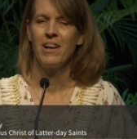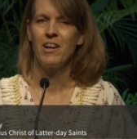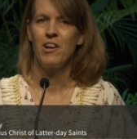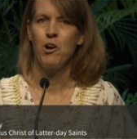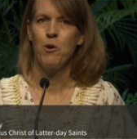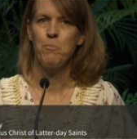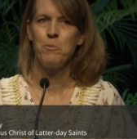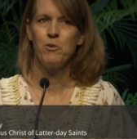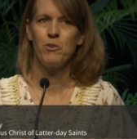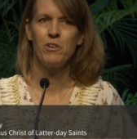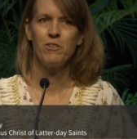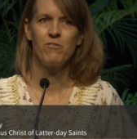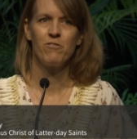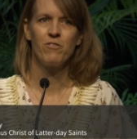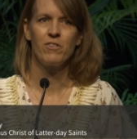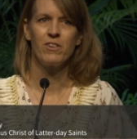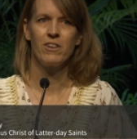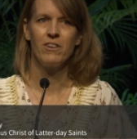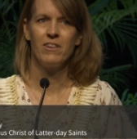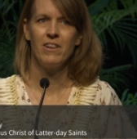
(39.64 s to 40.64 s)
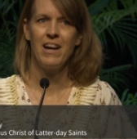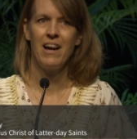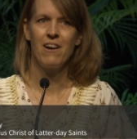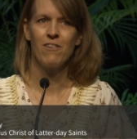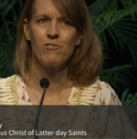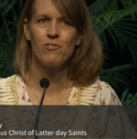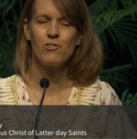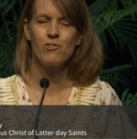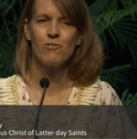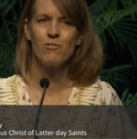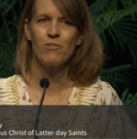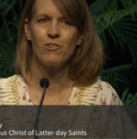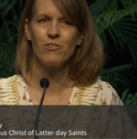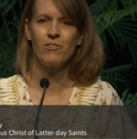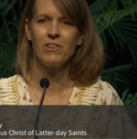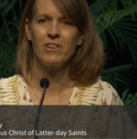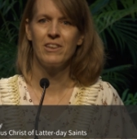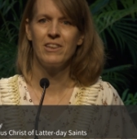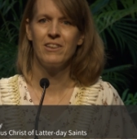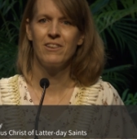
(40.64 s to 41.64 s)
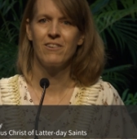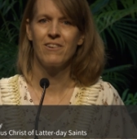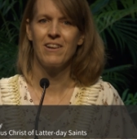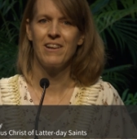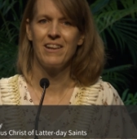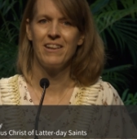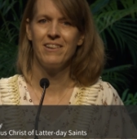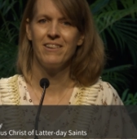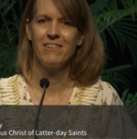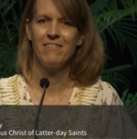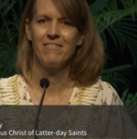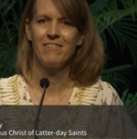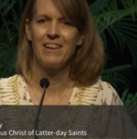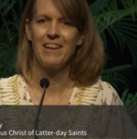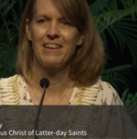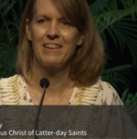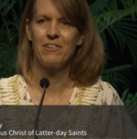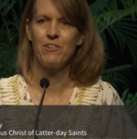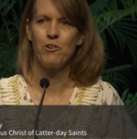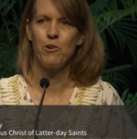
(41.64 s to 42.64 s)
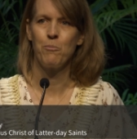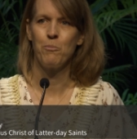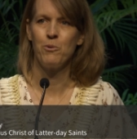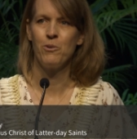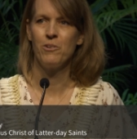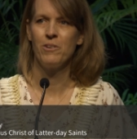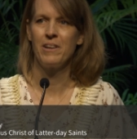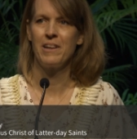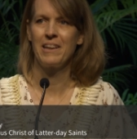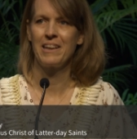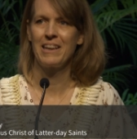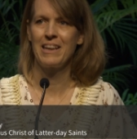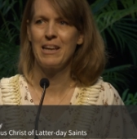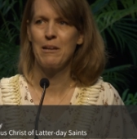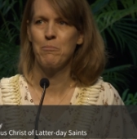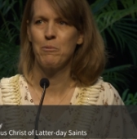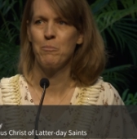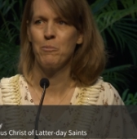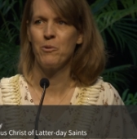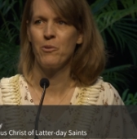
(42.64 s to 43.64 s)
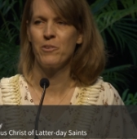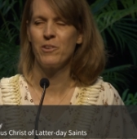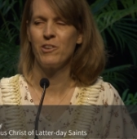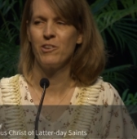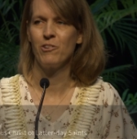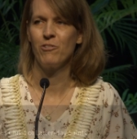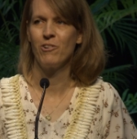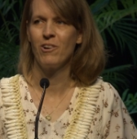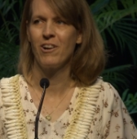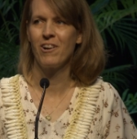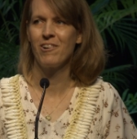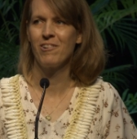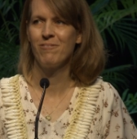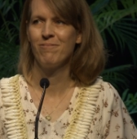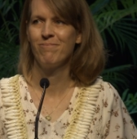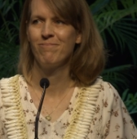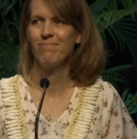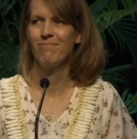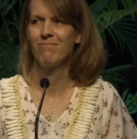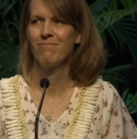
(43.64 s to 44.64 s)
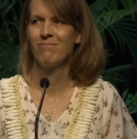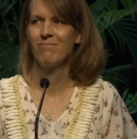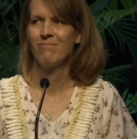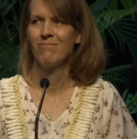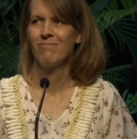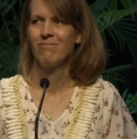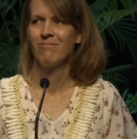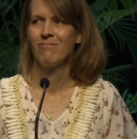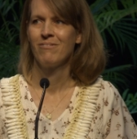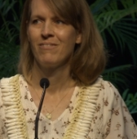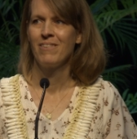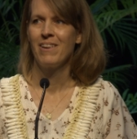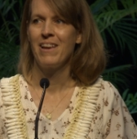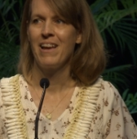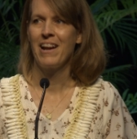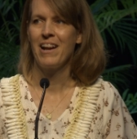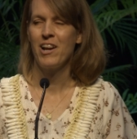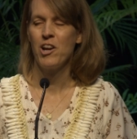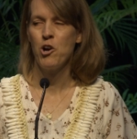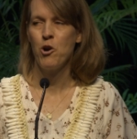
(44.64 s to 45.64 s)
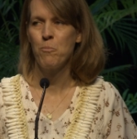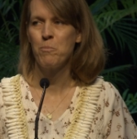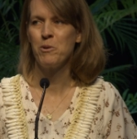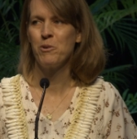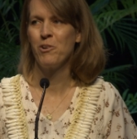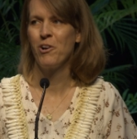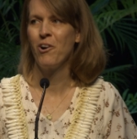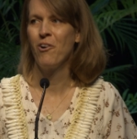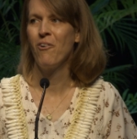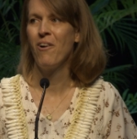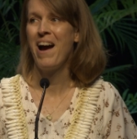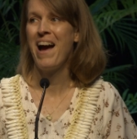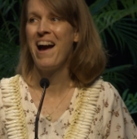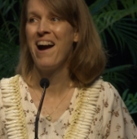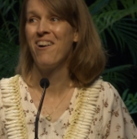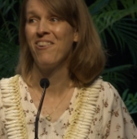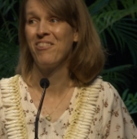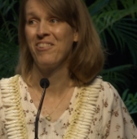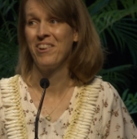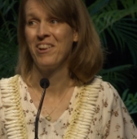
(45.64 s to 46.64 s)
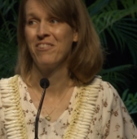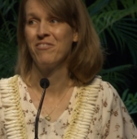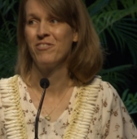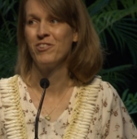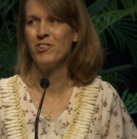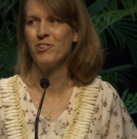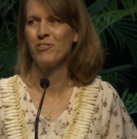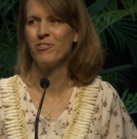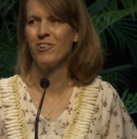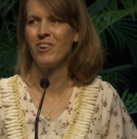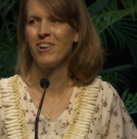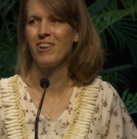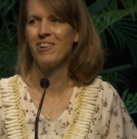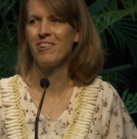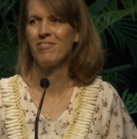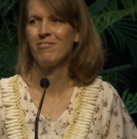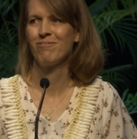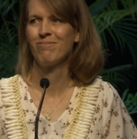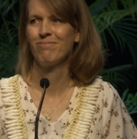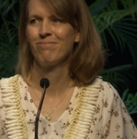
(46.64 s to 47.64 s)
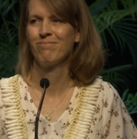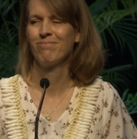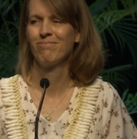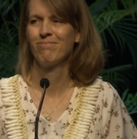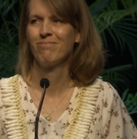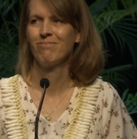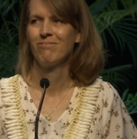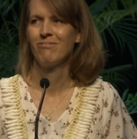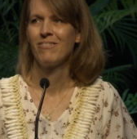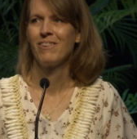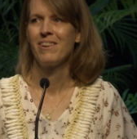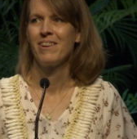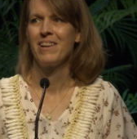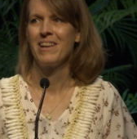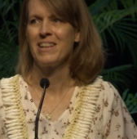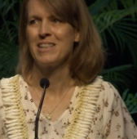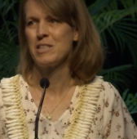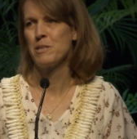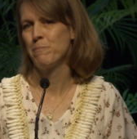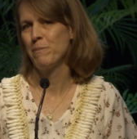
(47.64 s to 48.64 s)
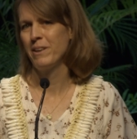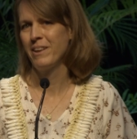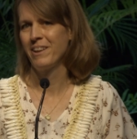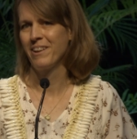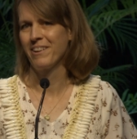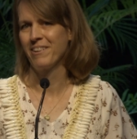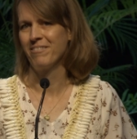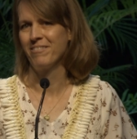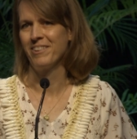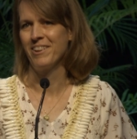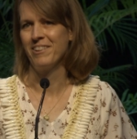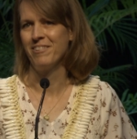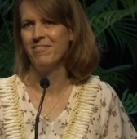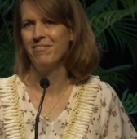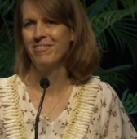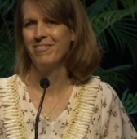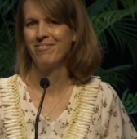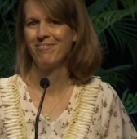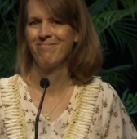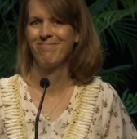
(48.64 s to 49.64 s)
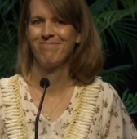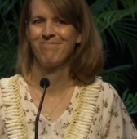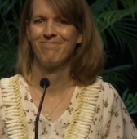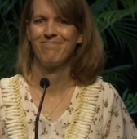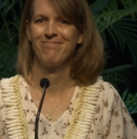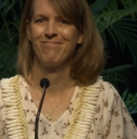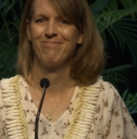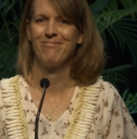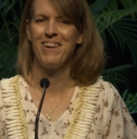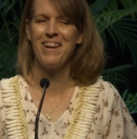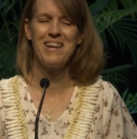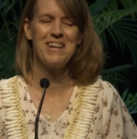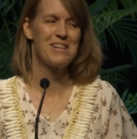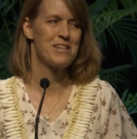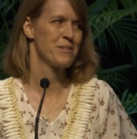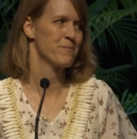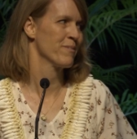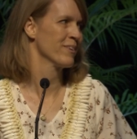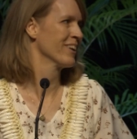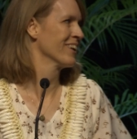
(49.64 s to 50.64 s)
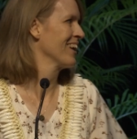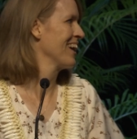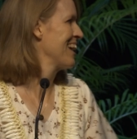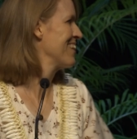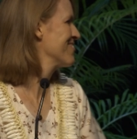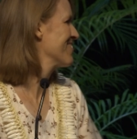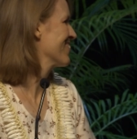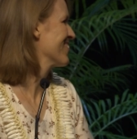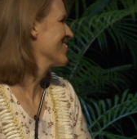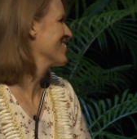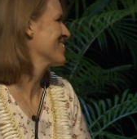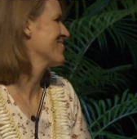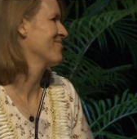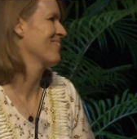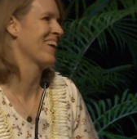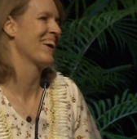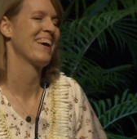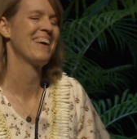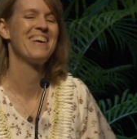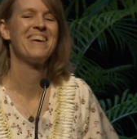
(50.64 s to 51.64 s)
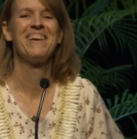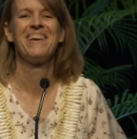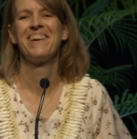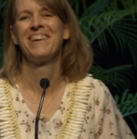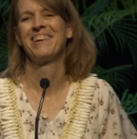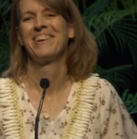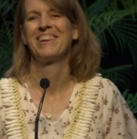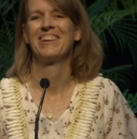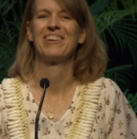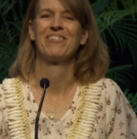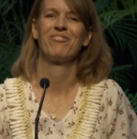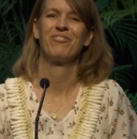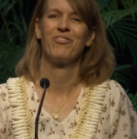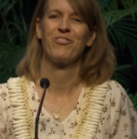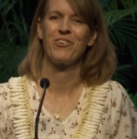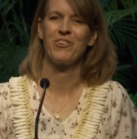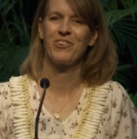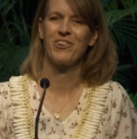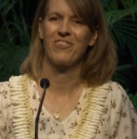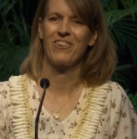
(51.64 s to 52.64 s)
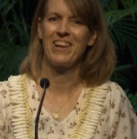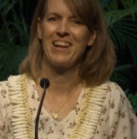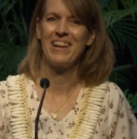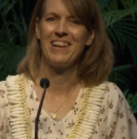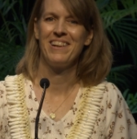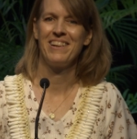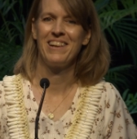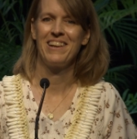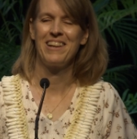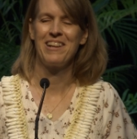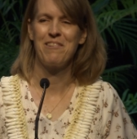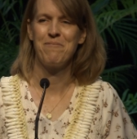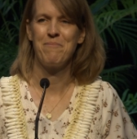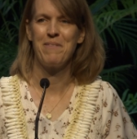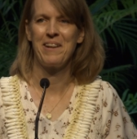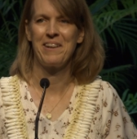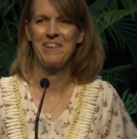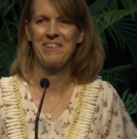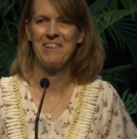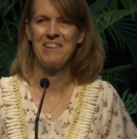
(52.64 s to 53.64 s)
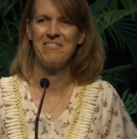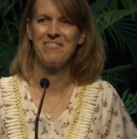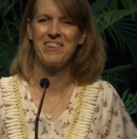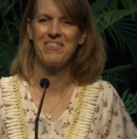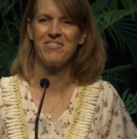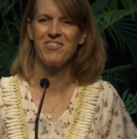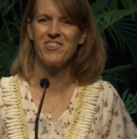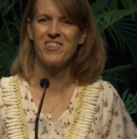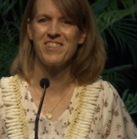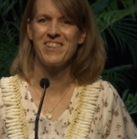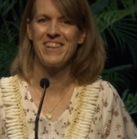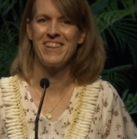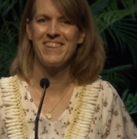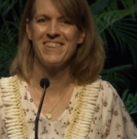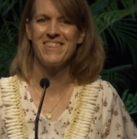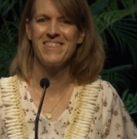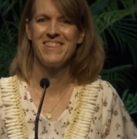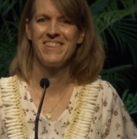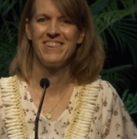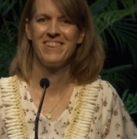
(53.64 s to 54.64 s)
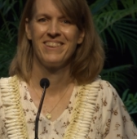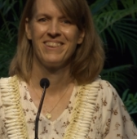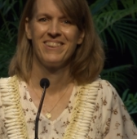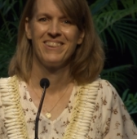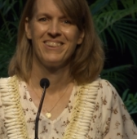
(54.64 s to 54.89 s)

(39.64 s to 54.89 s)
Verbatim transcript: I hope you can feel how truly great and noble and capable that you are. And I hope you know how loved you are. And speaking of love, my husband and I first met in fourth grade and have been in love ever since.